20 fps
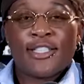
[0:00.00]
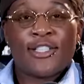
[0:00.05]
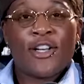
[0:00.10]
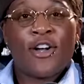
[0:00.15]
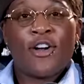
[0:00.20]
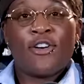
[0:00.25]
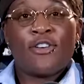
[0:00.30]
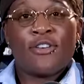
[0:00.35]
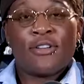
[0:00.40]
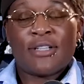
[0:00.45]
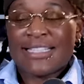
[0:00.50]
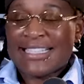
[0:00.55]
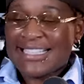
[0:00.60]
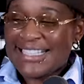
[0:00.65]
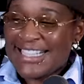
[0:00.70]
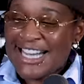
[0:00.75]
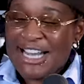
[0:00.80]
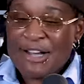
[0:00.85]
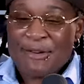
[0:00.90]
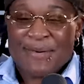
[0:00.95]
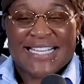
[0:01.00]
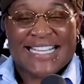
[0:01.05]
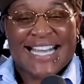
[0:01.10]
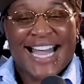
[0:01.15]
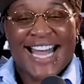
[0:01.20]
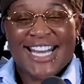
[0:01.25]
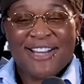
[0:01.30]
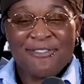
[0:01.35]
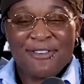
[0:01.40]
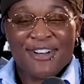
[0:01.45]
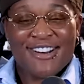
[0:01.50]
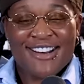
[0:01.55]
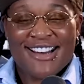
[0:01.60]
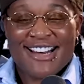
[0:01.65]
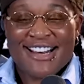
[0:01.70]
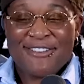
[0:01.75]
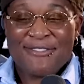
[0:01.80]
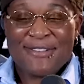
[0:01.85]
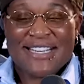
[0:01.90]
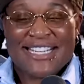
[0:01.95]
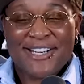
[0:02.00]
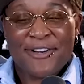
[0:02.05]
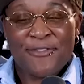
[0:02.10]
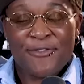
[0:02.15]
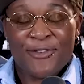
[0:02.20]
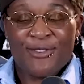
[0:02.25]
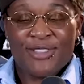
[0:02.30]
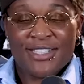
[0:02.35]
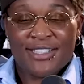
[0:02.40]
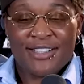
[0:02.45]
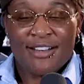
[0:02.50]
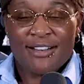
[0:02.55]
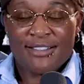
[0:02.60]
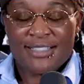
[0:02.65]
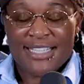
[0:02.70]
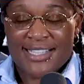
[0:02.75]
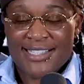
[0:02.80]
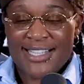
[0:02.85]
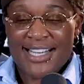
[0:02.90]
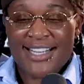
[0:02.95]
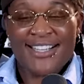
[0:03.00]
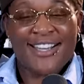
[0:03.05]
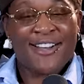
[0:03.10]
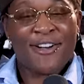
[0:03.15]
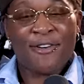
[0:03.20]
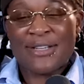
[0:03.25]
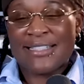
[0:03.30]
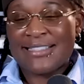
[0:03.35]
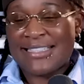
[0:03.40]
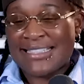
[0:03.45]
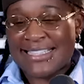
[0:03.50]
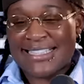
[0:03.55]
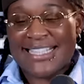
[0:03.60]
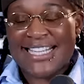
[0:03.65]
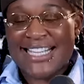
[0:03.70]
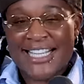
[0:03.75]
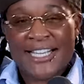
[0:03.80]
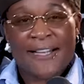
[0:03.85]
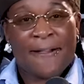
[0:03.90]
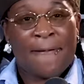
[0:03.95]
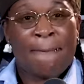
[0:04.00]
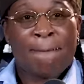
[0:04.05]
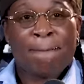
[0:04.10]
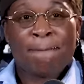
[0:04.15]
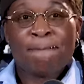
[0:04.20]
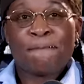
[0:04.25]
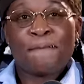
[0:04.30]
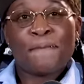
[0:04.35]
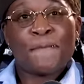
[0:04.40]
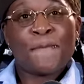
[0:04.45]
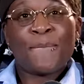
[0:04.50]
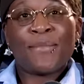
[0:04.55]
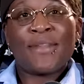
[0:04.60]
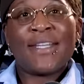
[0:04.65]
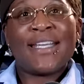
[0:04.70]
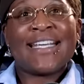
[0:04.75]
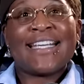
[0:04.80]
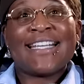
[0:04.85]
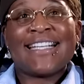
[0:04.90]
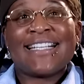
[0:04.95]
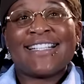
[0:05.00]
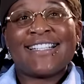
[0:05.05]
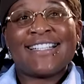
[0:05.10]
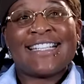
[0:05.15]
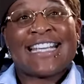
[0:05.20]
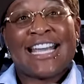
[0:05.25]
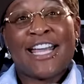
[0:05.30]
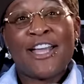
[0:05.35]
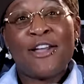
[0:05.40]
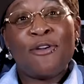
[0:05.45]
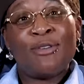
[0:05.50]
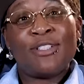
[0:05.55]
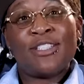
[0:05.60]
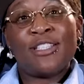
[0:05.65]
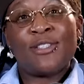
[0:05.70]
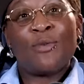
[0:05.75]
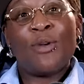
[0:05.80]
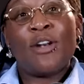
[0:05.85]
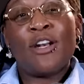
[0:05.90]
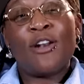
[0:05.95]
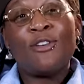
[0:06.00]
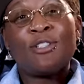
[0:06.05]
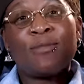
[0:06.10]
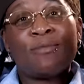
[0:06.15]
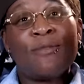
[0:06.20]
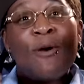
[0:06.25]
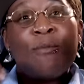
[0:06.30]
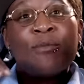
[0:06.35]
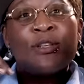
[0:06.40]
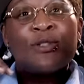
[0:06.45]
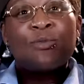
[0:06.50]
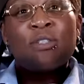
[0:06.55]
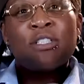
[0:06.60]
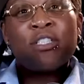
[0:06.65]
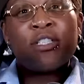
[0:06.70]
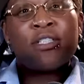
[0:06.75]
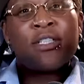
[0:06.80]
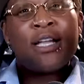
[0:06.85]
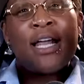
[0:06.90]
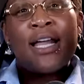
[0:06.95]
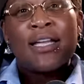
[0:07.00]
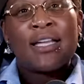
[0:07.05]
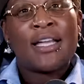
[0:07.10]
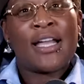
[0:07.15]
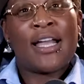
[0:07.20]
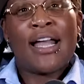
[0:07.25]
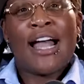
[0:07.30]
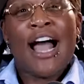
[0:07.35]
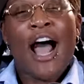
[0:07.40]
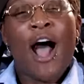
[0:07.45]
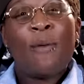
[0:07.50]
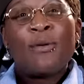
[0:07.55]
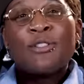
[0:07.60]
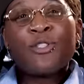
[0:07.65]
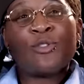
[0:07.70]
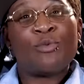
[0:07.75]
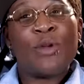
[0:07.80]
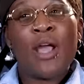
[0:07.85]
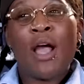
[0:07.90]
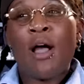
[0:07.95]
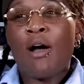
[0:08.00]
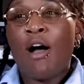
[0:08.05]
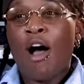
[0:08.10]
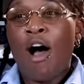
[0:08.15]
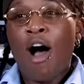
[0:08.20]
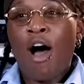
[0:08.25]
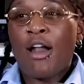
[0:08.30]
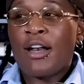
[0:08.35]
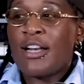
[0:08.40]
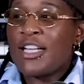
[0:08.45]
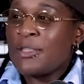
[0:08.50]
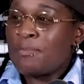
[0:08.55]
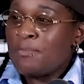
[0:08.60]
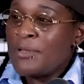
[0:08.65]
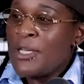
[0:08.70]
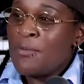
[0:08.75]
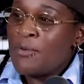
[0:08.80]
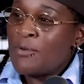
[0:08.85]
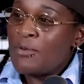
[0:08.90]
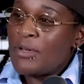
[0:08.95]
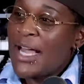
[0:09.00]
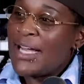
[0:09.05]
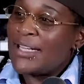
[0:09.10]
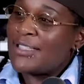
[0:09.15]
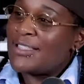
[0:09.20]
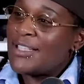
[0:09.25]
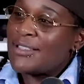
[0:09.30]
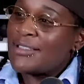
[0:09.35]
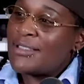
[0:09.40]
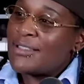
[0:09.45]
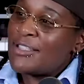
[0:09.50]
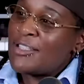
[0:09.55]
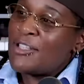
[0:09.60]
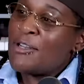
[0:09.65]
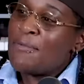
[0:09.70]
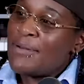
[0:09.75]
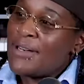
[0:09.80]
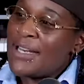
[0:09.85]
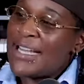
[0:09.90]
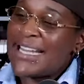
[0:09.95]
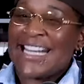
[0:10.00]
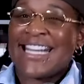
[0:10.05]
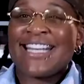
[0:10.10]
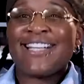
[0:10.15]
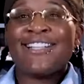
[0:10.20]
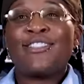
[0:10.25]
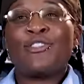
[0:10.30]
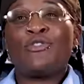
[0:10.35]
So, absolutely. Yeah, we got in with her and we did a few songs and I was like, yo, this is it. And yeah, it was just one of those moments where just like, I was around all of these people like Justin Timberlake in the